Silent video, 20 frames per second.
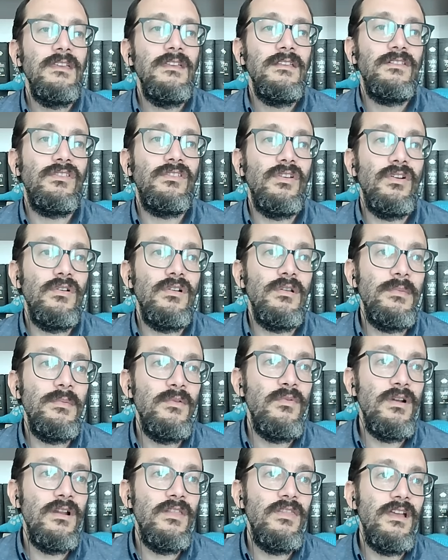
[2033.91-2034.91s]
So it'll be
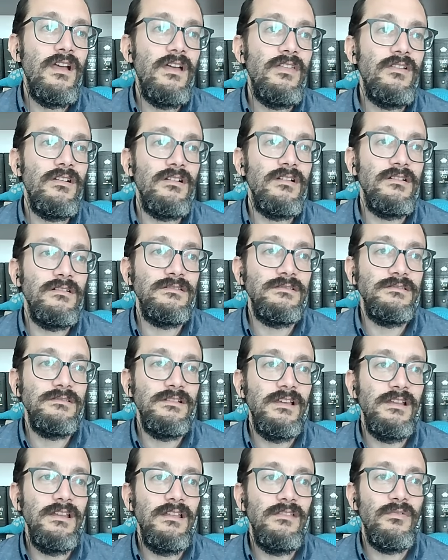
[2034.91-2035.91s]
one or the other.
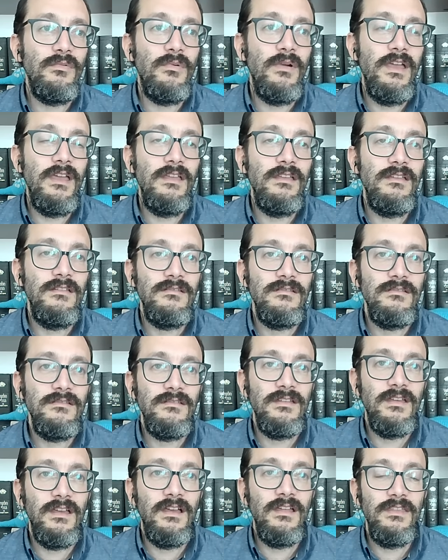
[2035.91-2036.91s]
And either way,
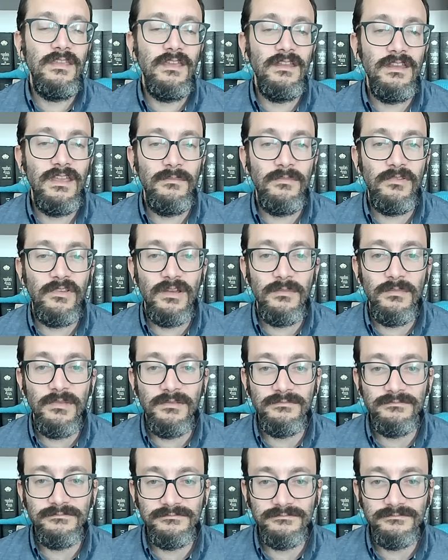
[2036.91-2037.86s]
uh, the end game's coming.